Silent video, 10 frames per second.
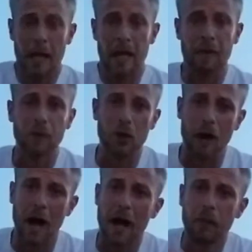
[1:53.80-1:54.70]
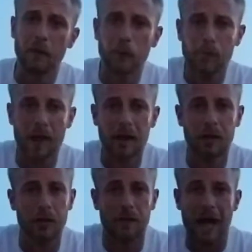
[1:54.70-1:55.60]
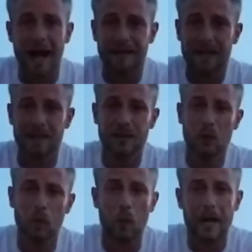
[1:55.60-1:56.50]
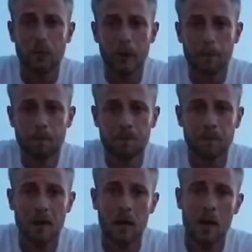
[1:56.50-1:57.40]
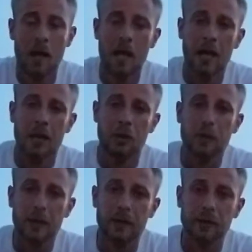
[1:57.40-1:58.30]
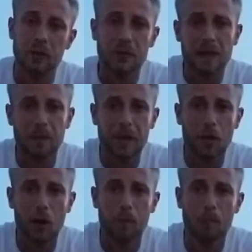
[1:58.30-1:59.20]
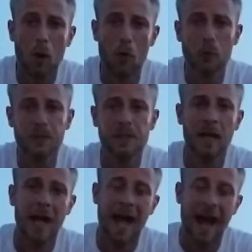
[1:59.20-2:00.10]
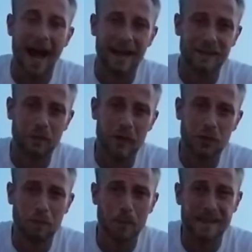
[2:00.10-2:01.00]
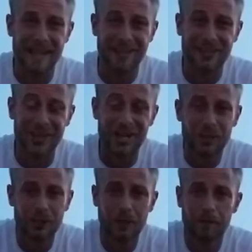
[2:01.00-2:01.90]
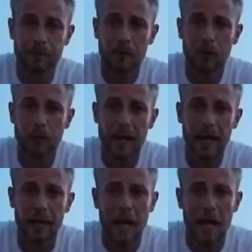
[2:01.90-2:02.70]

If you're a high-level player and you have access to a weight room, you can do something called post-activation potentiation, okay?